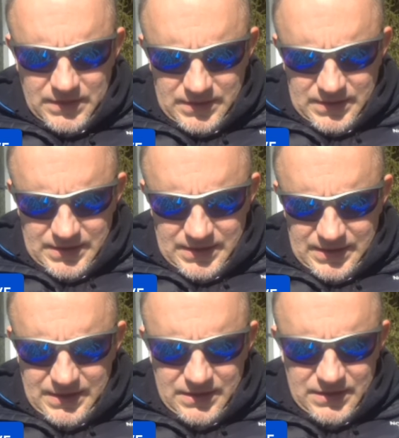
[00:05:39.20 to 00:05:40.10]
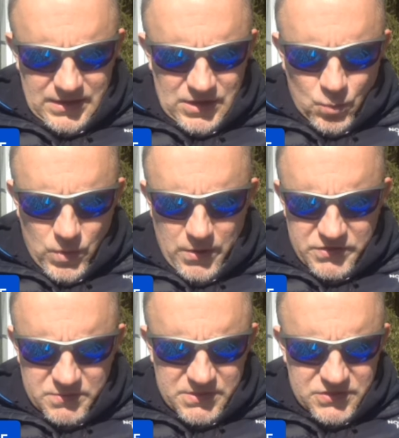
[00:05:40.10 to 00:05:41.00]
And where is
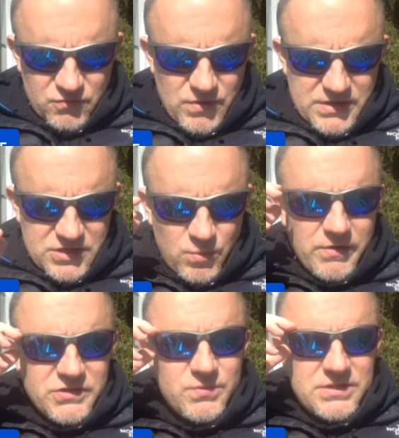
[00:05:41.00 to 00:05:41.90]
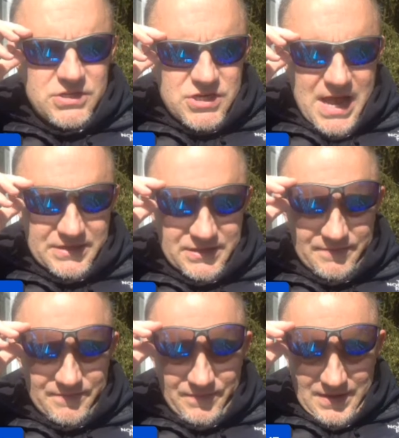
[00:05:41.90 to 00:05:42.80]
Reggie Jackson?
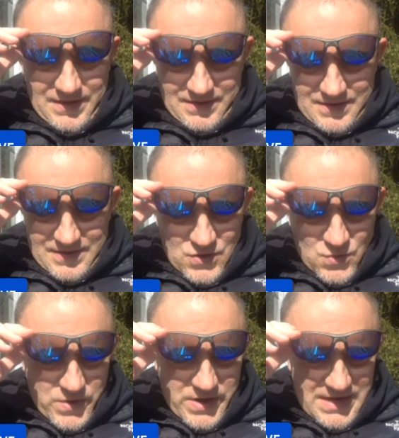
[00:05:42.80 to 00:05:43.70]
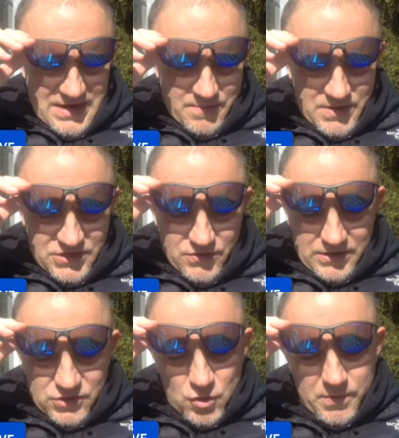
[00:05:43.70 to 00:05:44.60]
We need a Mr.
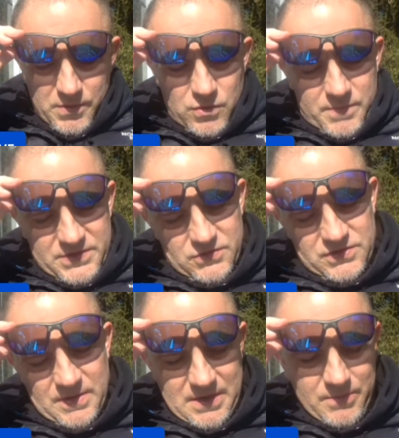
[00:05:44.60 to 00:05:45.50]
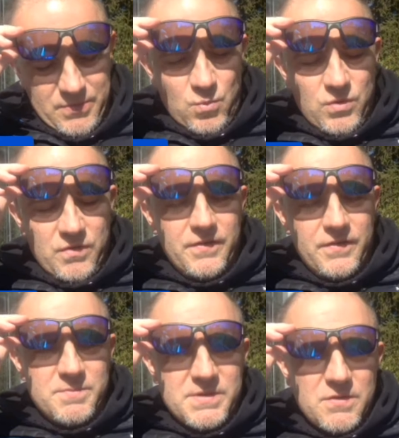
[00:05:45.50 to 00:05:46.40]
October or a Mr. September. Winfield is
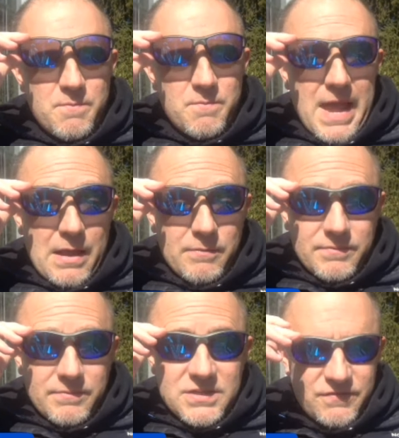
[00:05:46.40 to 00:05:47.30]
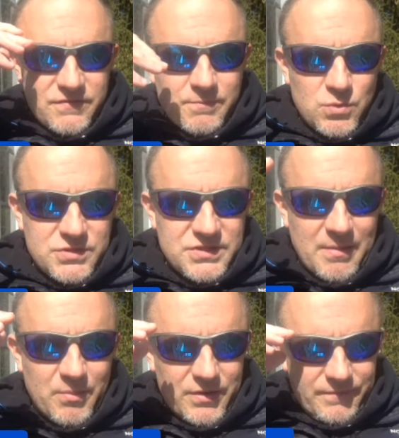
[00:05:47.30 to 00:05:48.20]
Mr. May. This is from George
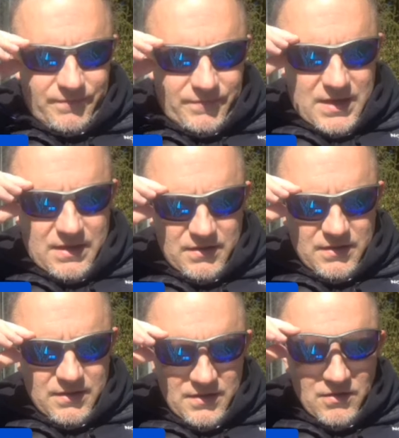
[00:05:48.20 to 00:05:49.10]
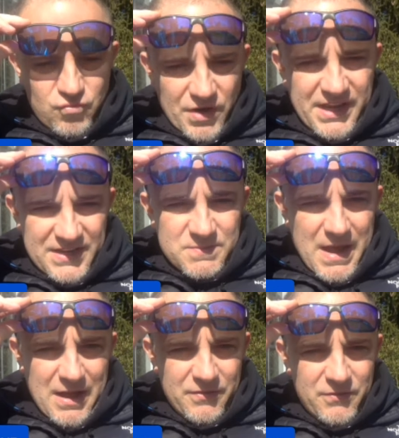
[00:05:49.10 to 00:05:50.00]
Steinbrenner. Okay. Running his
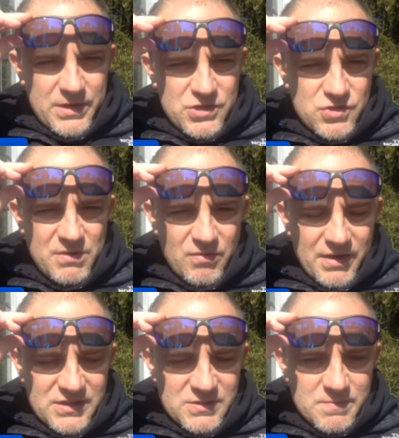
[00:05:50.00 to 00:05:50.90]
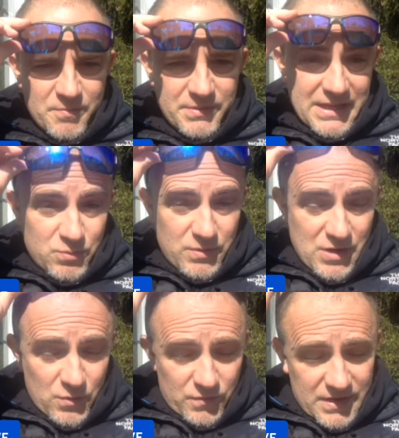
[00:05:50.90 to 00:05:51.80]
mouth when he shouldn't be running his mouth, but that's what he's
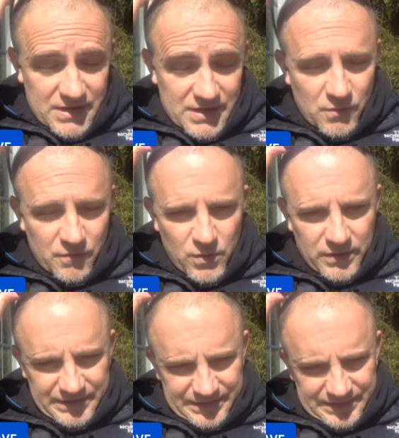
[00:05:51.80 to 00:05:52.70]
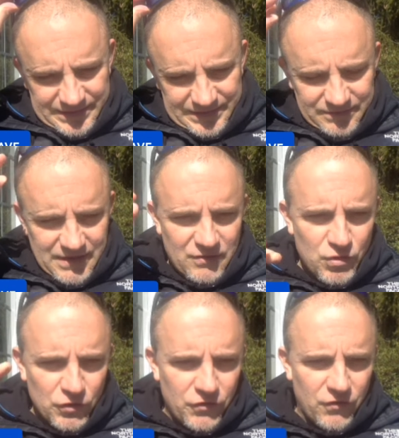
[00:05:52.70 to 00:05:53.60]
known for. Right?
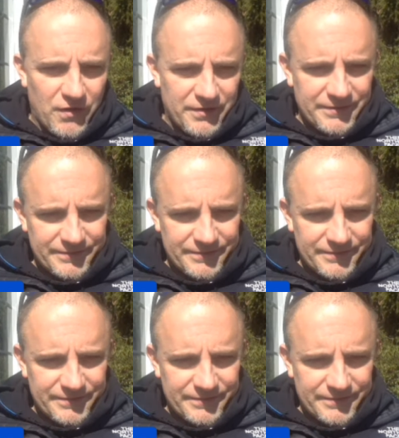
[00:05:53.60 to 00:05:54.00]
Real talk.